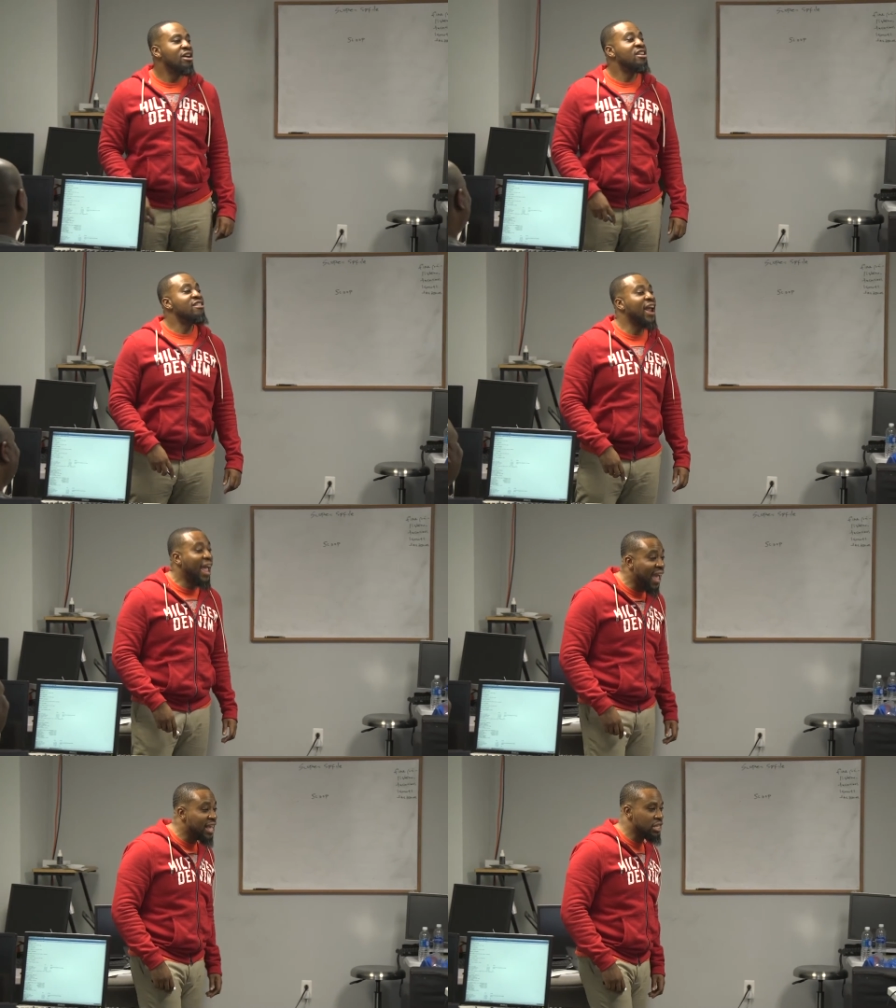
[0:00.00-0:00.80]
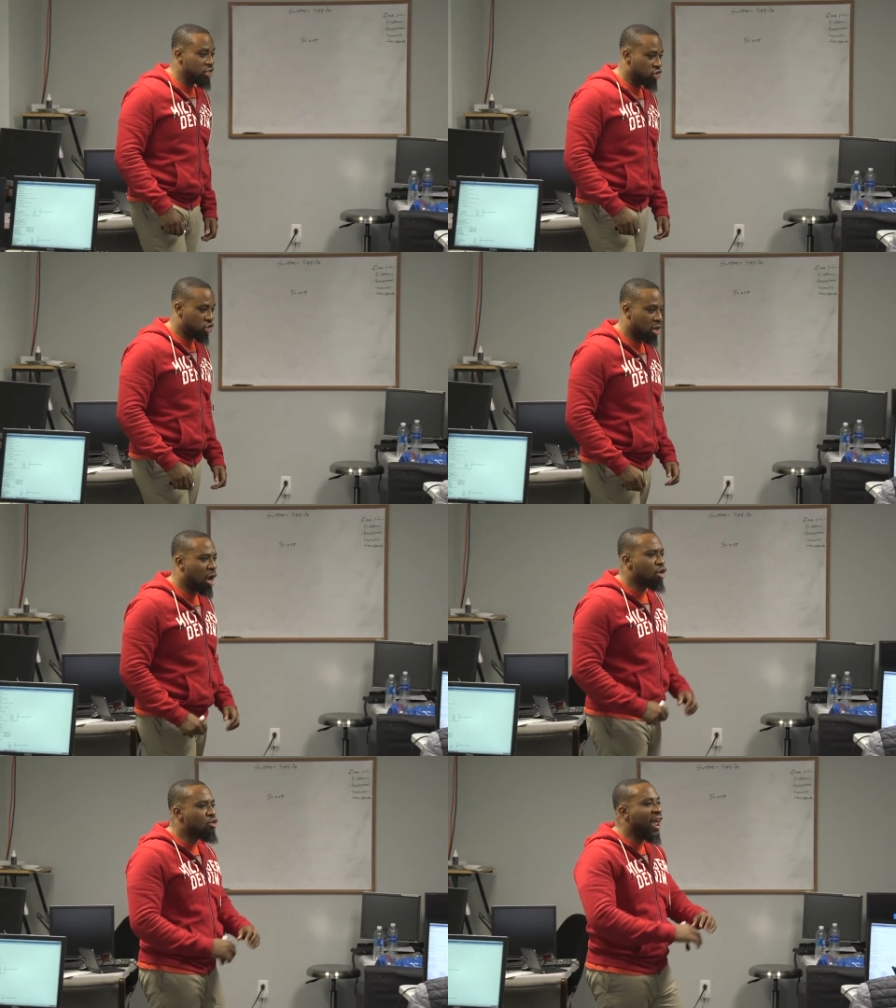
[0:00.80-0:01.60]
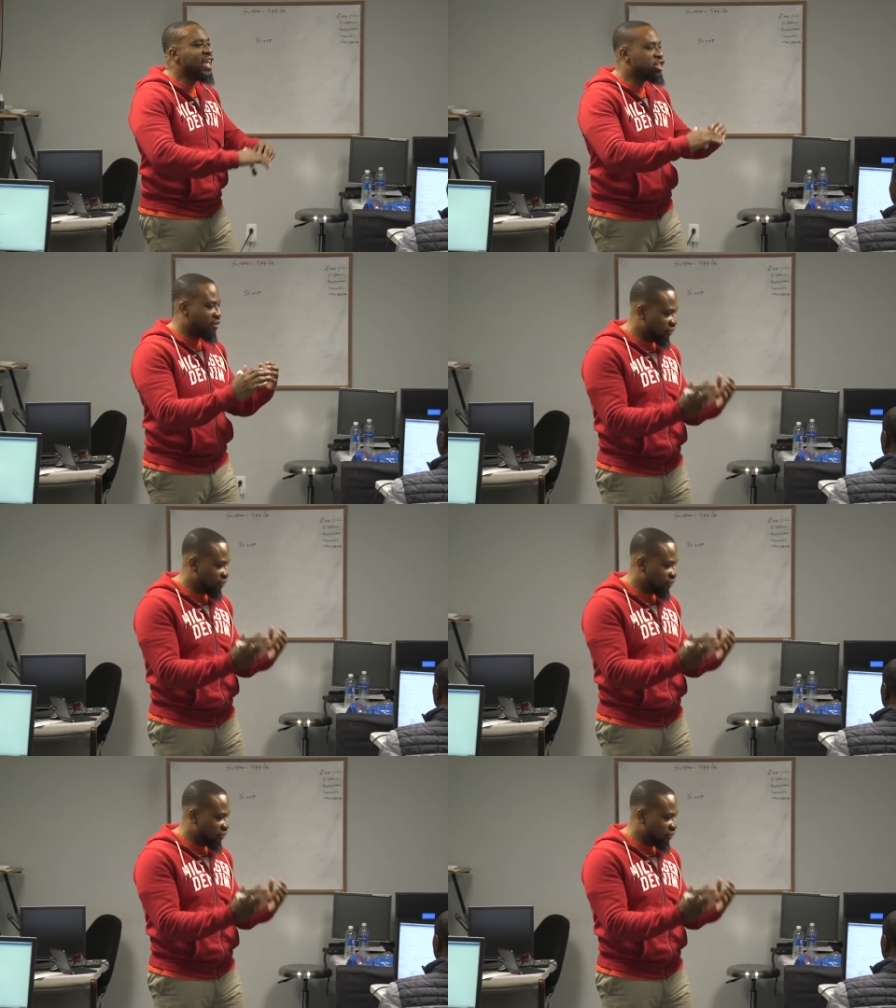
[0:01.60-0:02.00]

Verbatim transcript: Range. A range